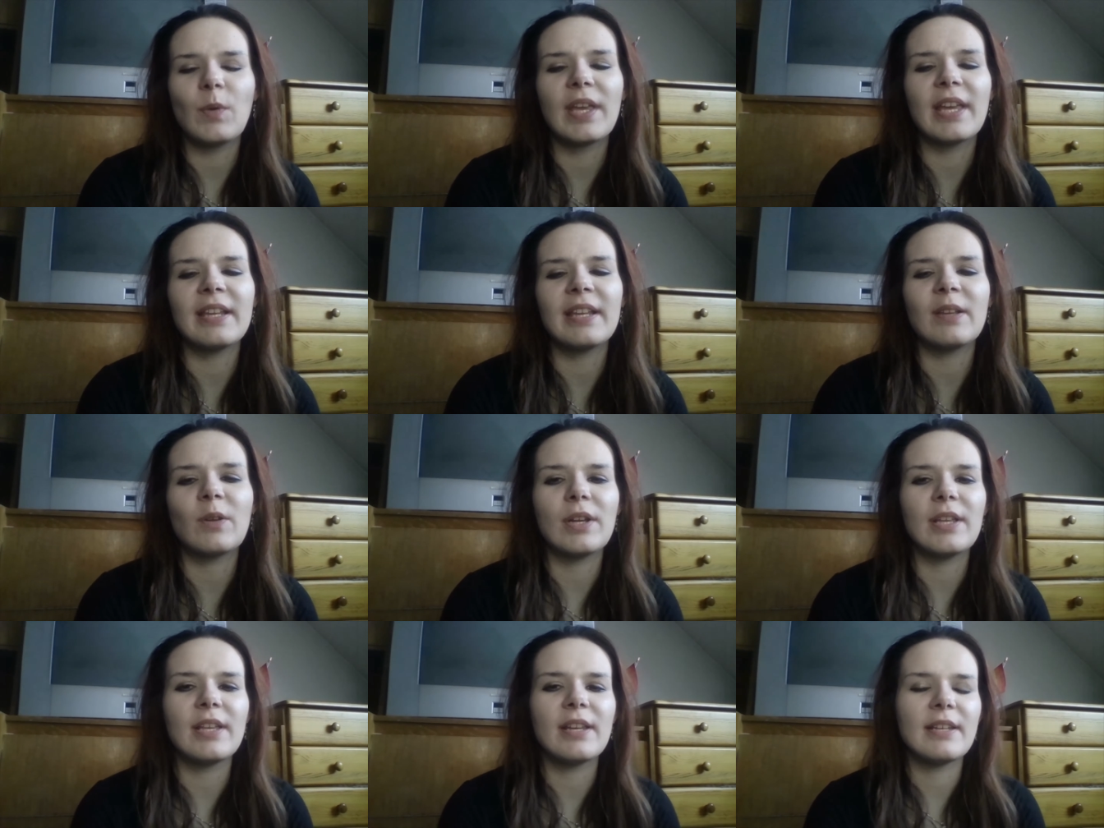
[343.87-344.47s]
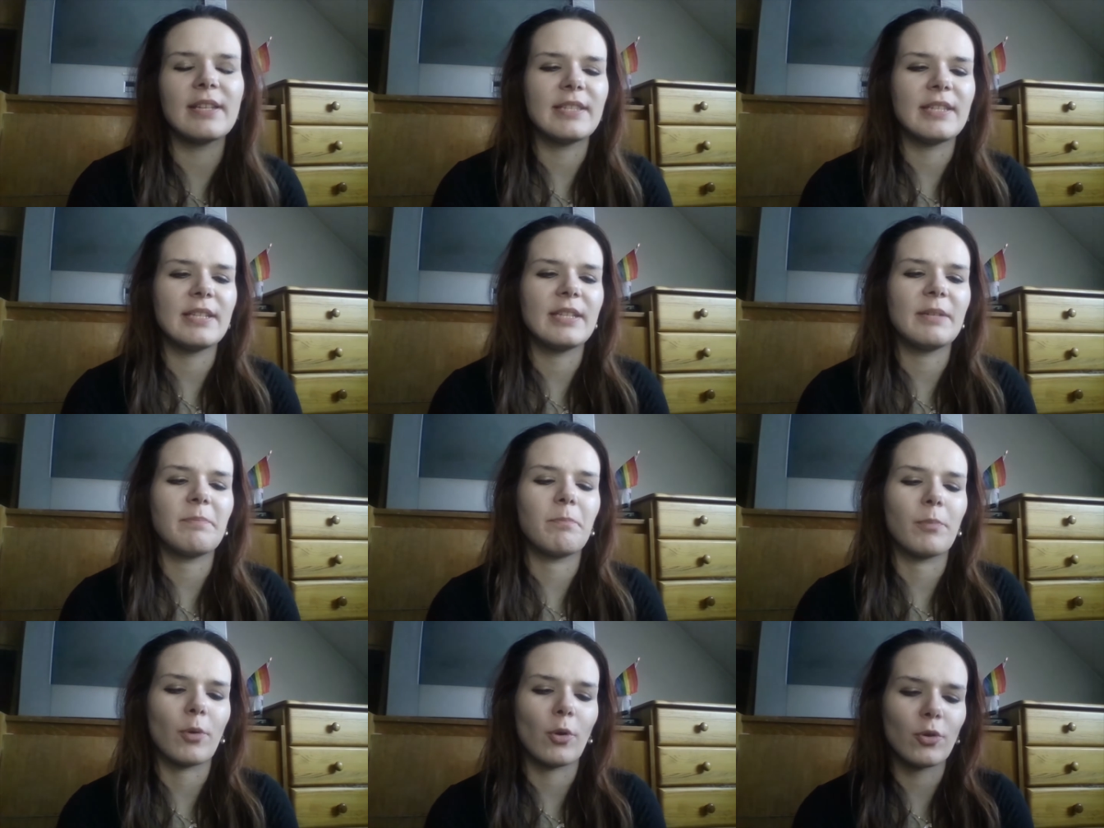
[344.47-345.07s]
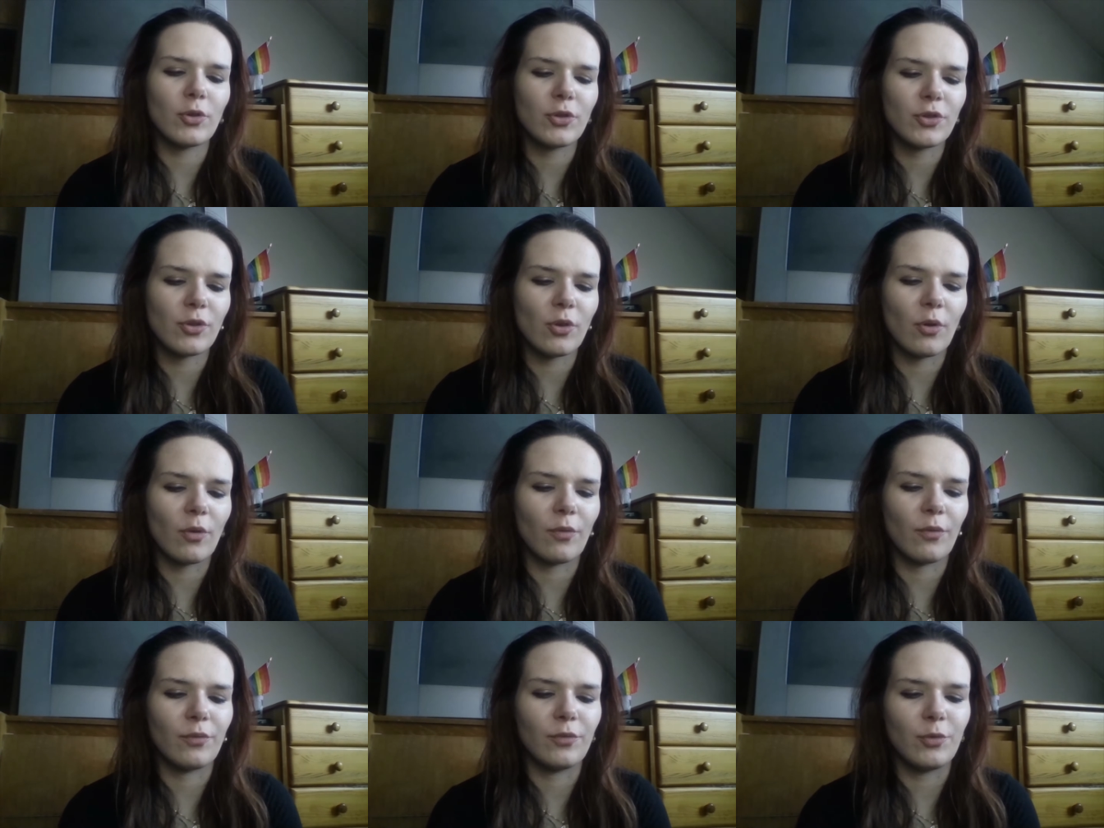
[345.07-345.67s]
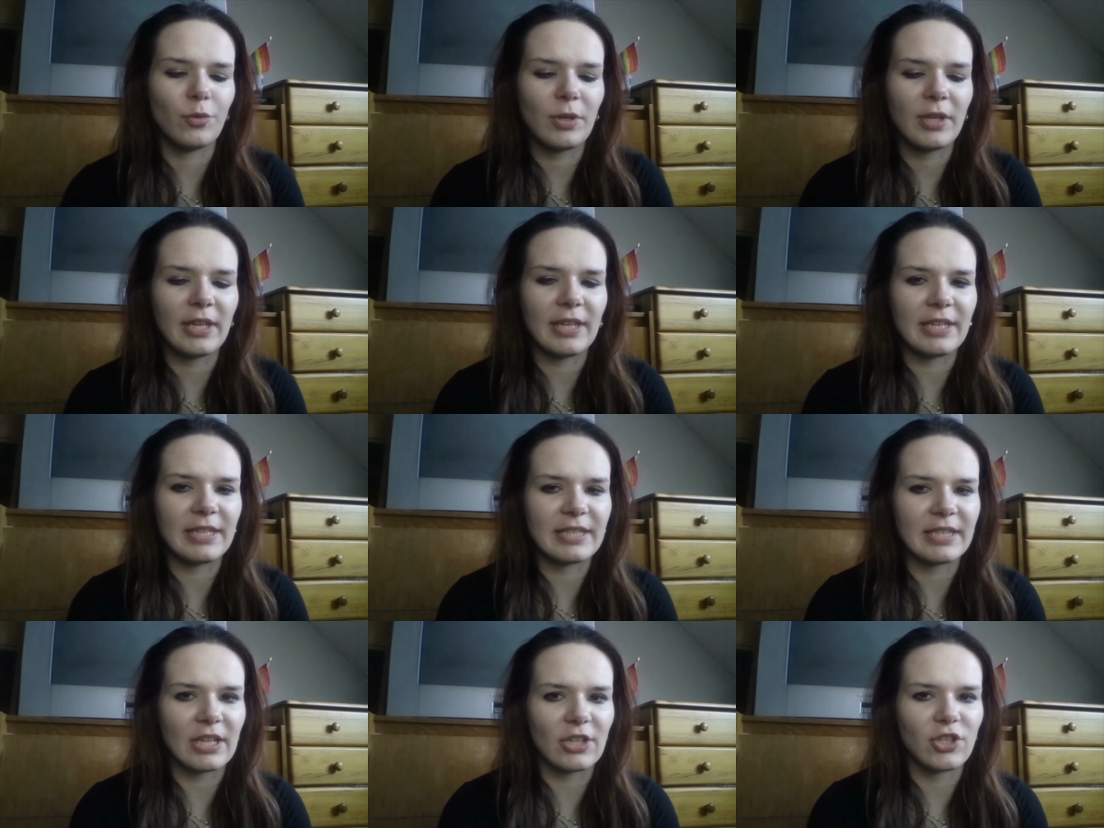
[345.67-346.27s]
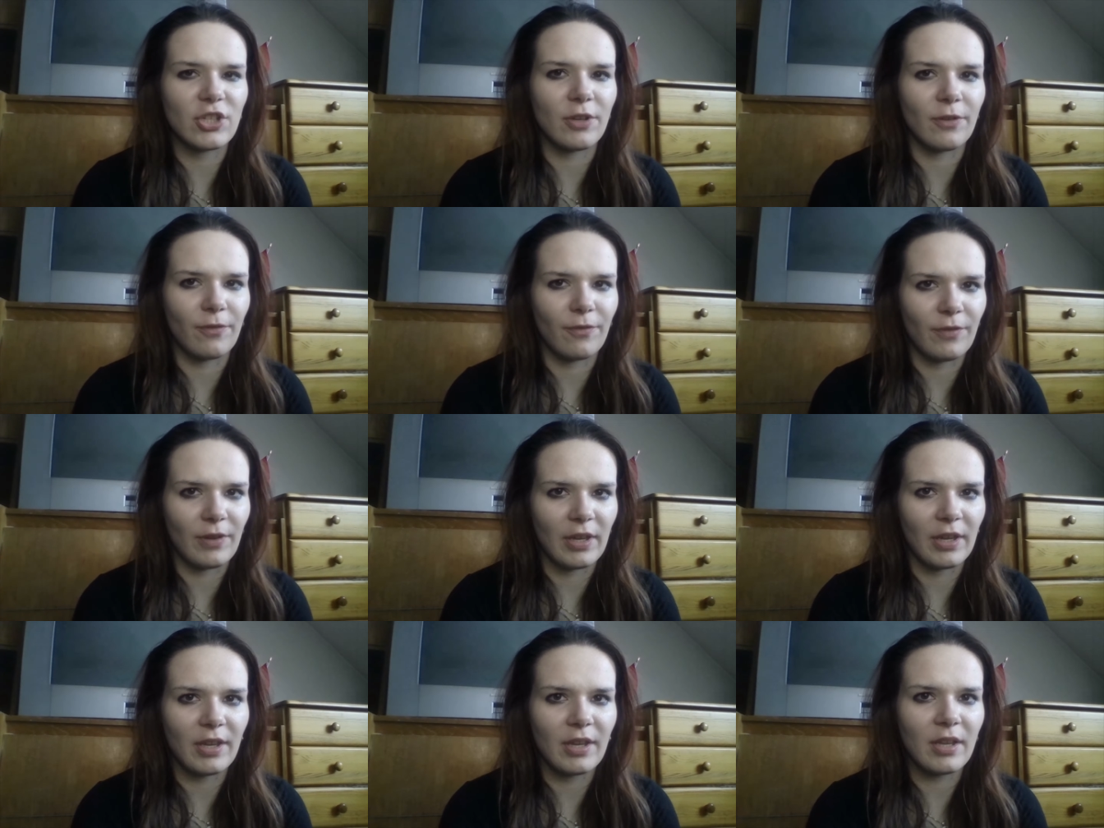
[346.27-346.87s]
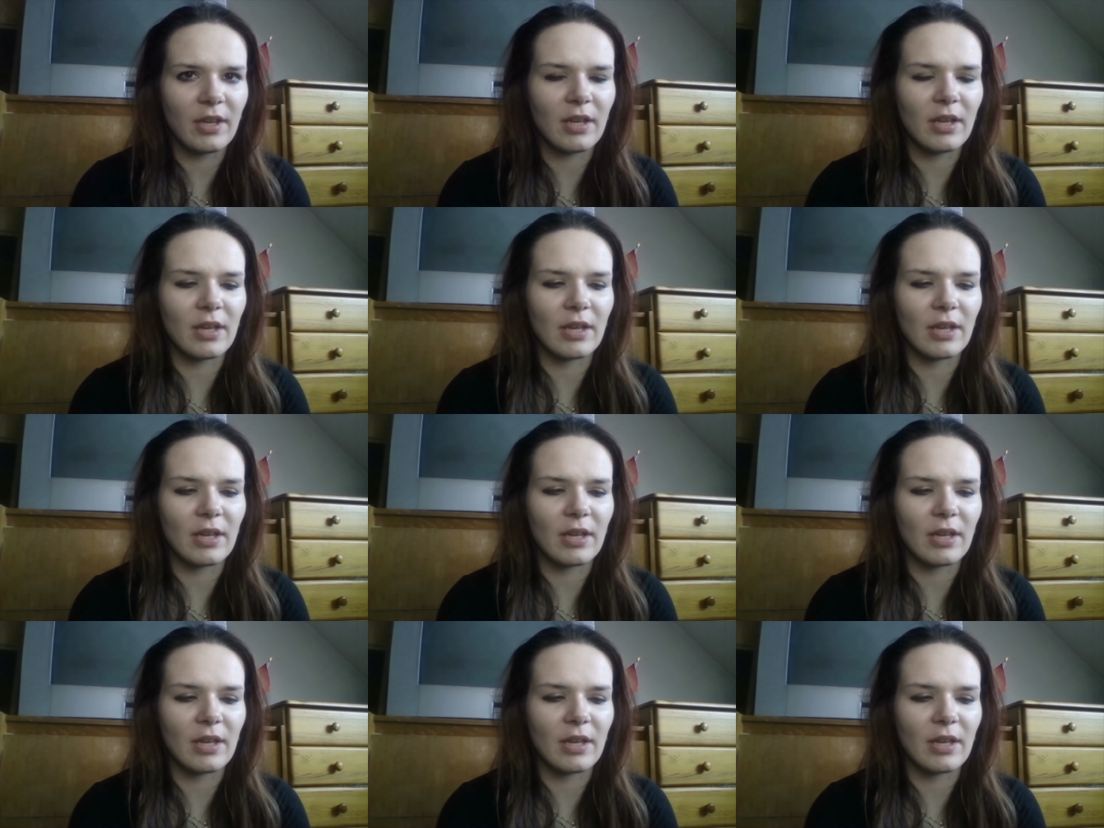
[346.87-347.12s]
we can clearly see the pros of doing such a thing